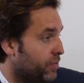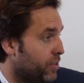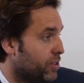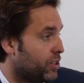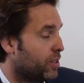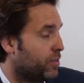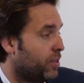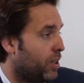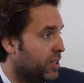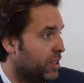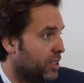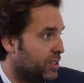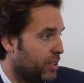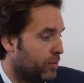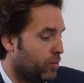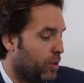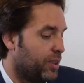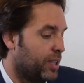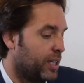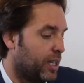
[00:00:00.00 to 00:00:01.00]
First of all,
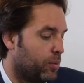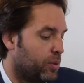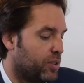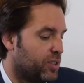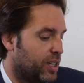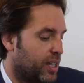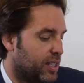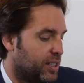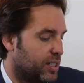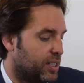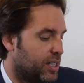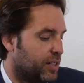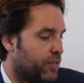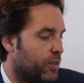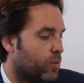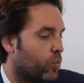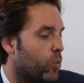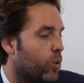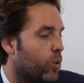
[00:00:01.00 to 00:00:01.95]
there's one thing I would say it's a different